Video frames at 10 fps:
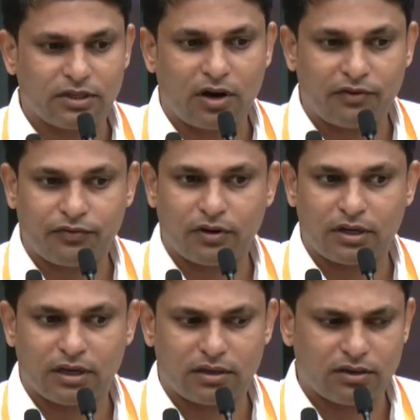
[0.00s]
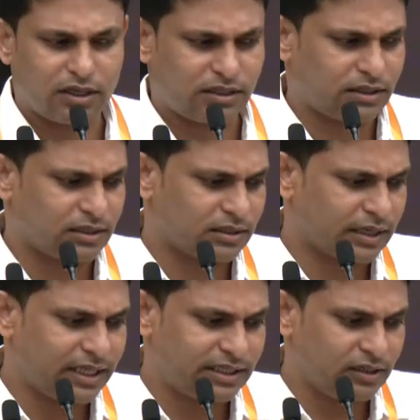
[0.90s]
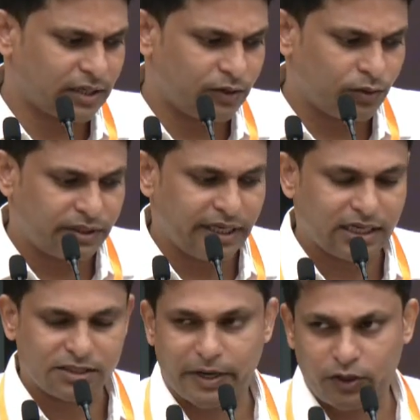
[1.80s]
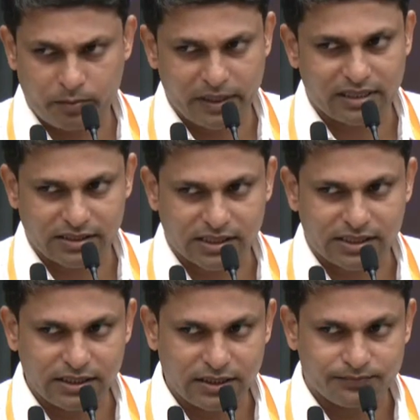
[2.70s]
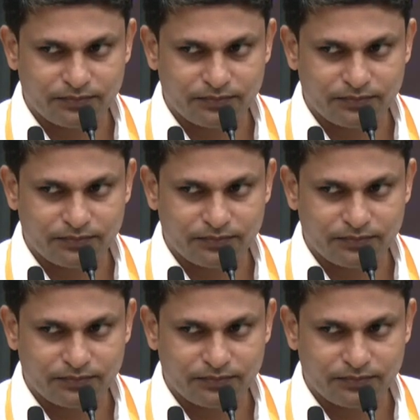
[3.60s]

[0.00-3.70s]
not for I don't think it is microbial resistant.